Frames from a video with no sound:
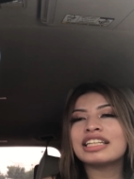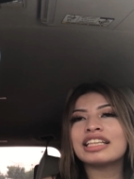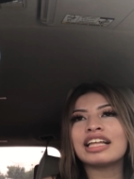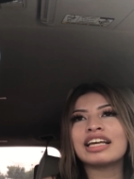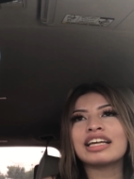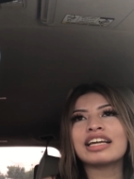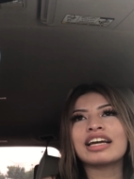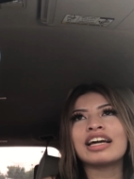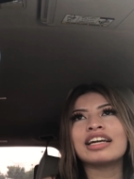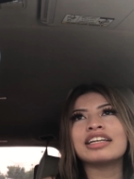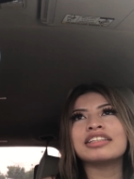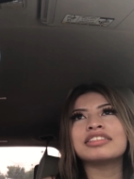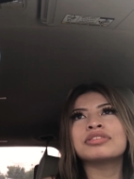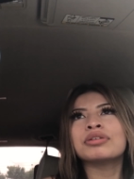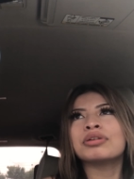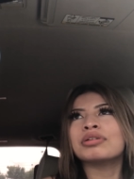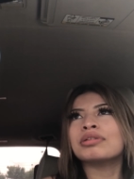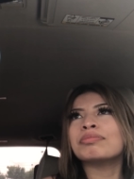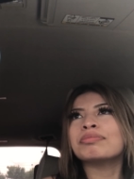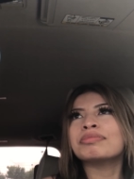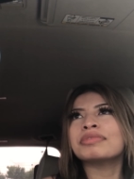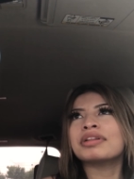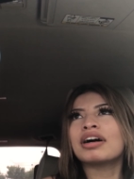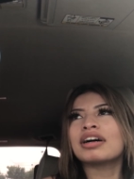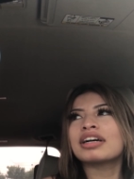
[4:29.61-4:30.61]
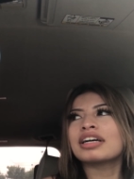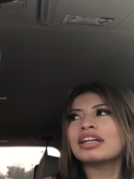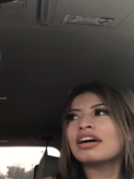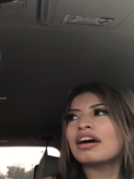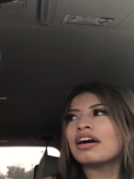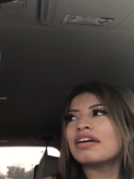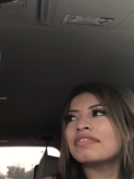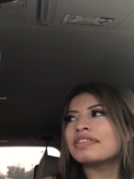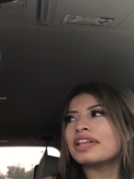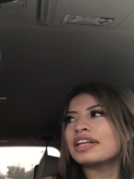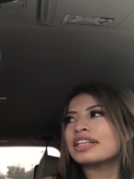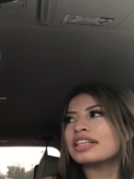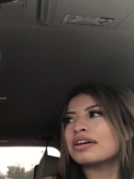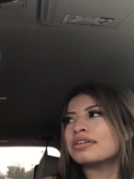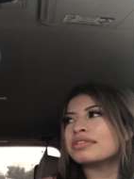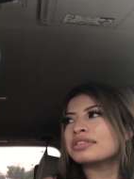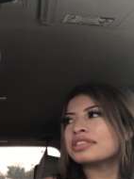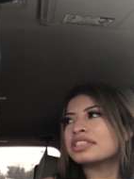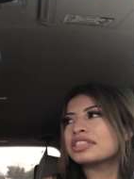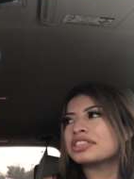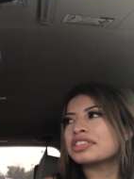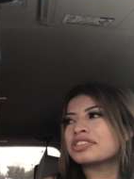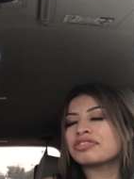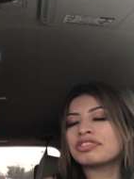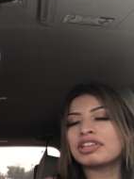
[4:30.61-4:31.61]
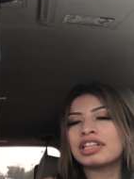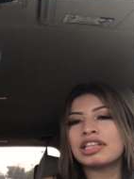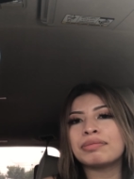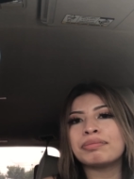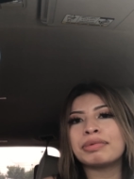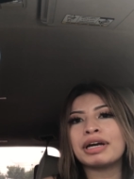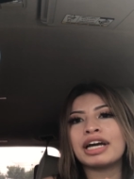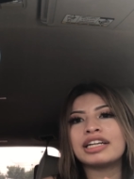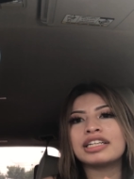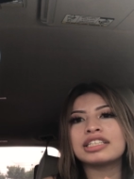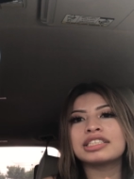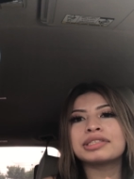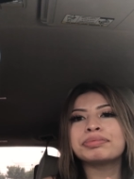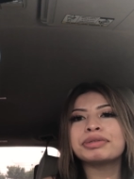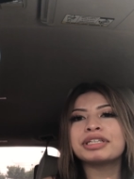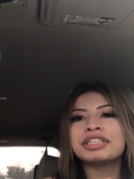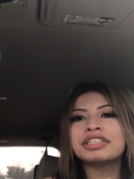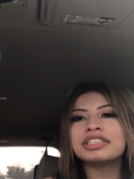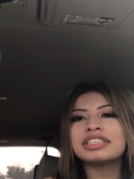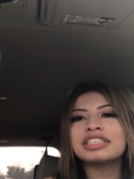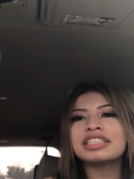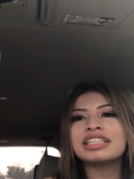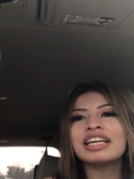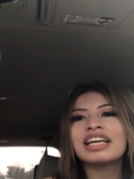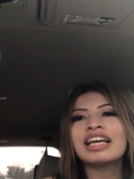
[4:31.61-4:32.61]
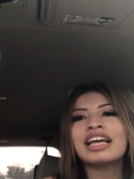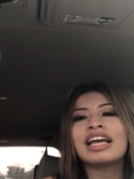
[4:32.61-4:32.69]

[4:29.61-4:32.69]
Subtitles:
Like I told him knock it off. Like that was just a really bad experience.